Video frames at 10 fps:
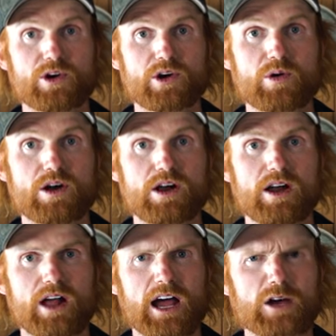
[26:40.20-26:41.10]
Gordo,
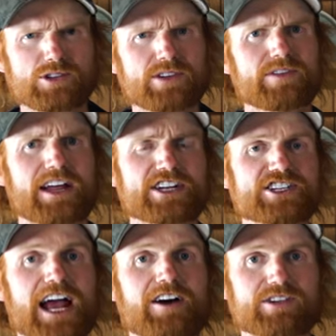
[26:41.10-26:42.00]
I was looking for that
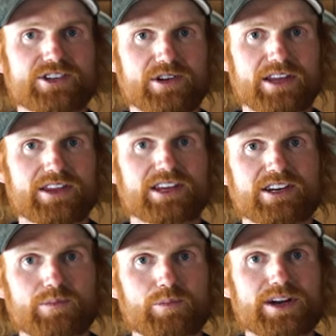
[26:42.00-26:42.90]
challenge, you know, that thing
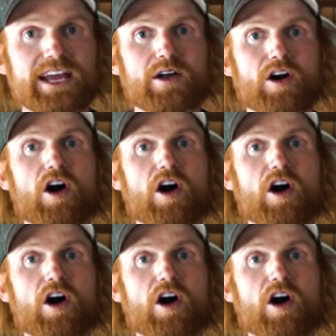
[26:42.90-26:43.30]
to bring out